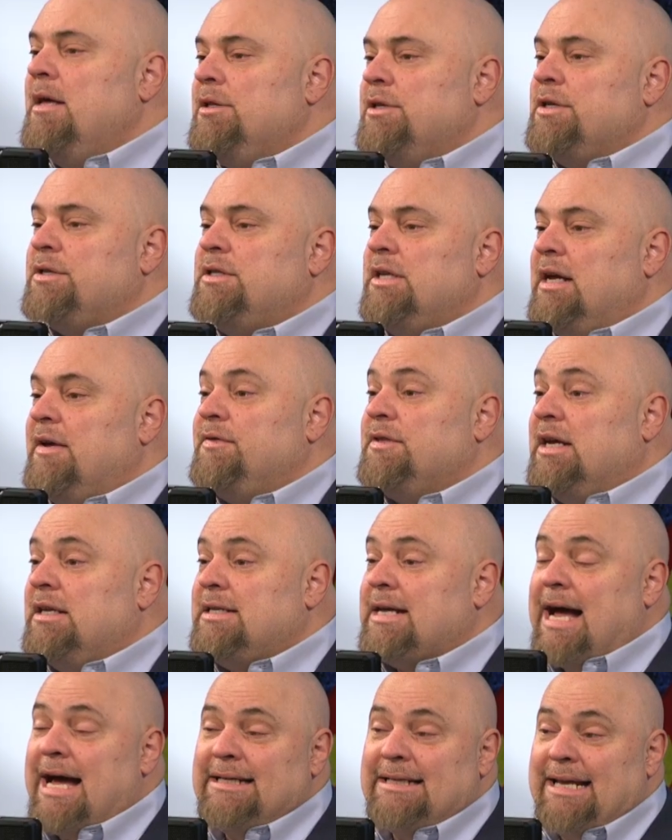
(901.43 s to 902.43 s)
Dostoevsky
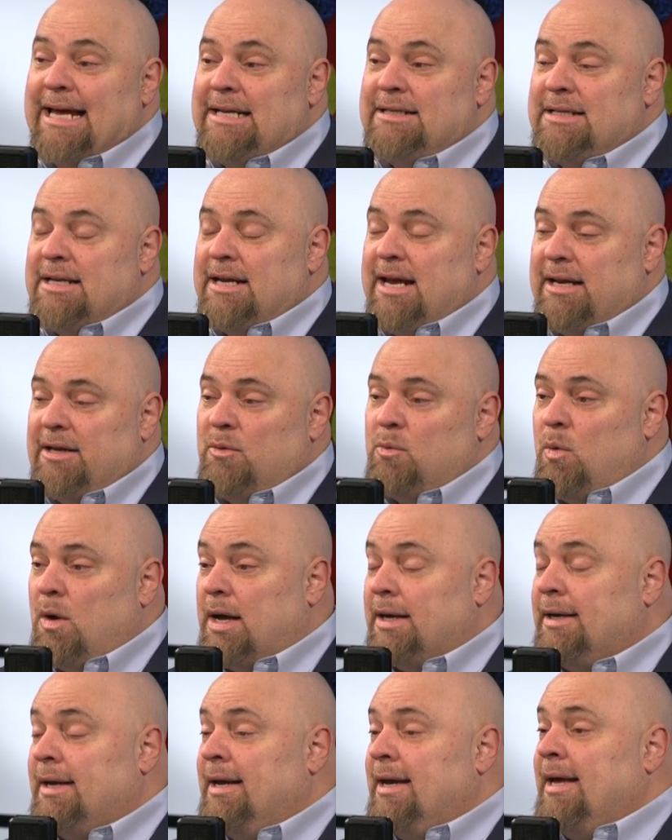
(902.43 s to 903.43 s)
died in
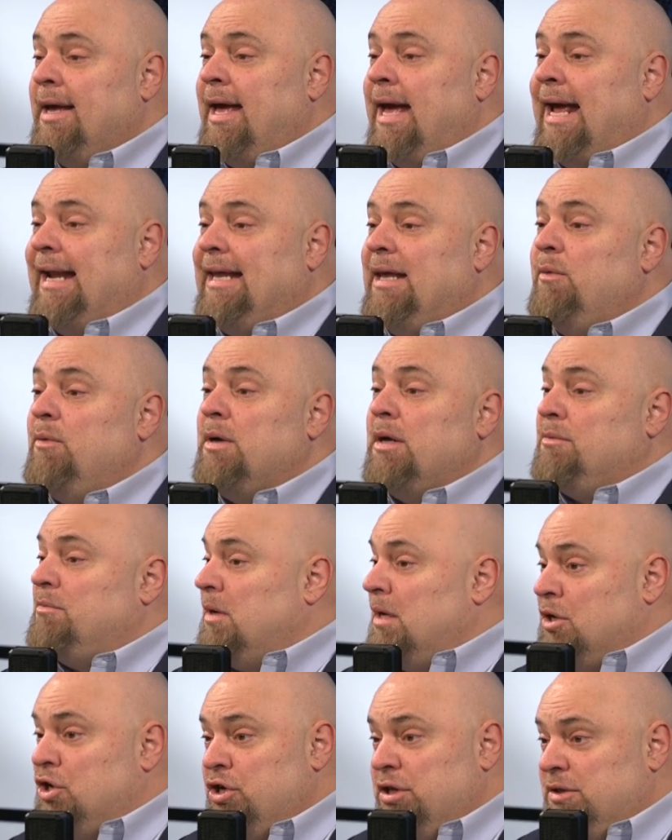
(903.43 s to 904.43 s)
1881, and he
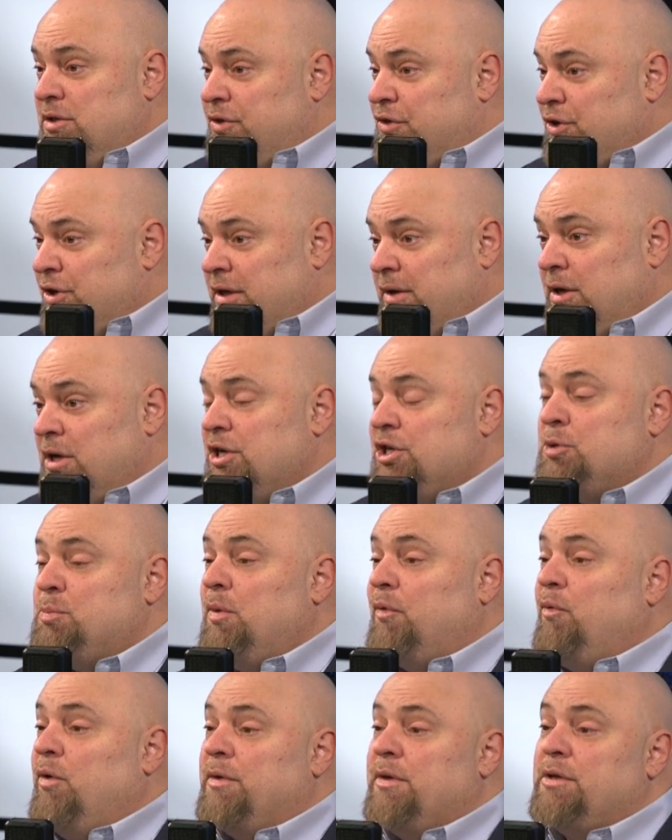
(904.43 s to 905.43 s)
a good 30 years
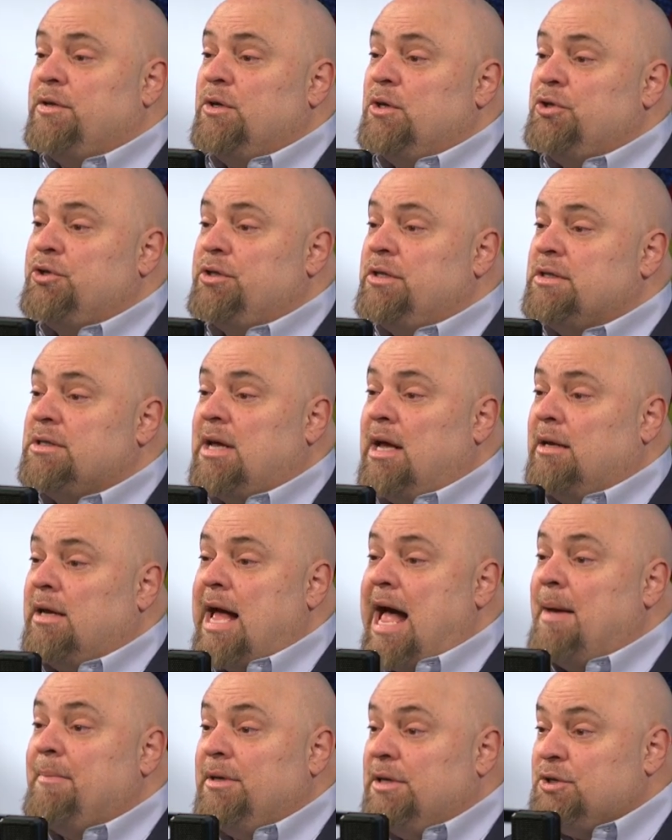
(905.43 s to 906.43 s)
before the socialist
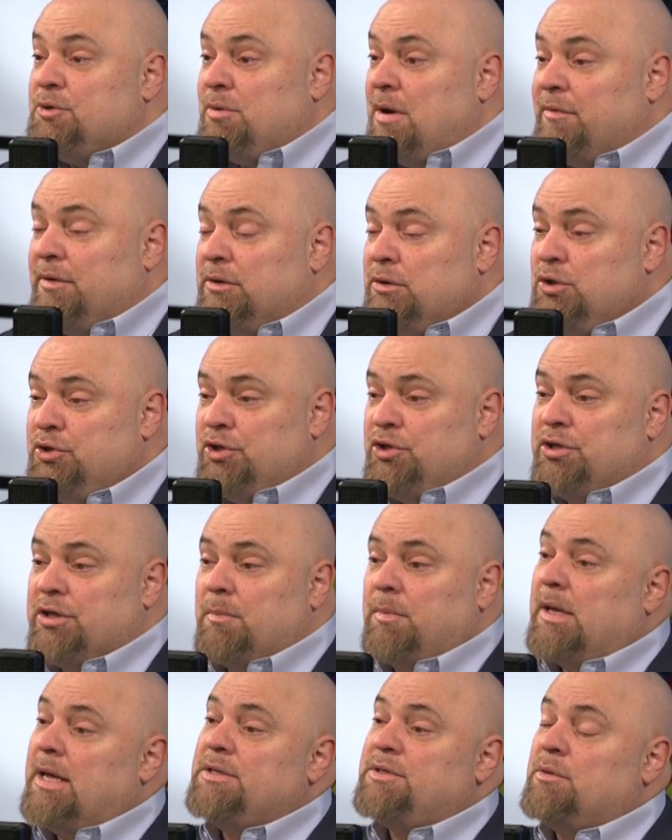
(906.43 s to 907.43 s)
communist revolution took
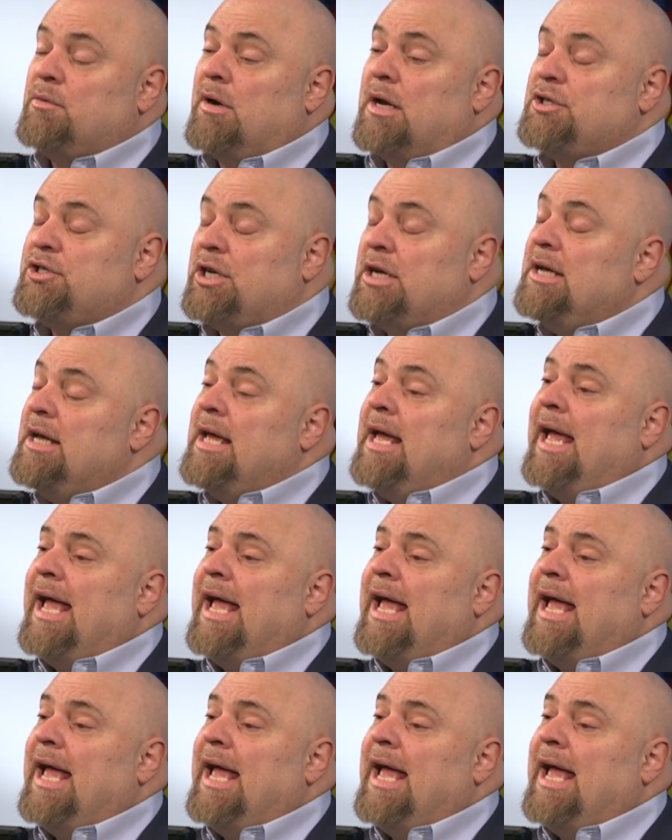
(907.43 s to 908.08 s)
place in Russia.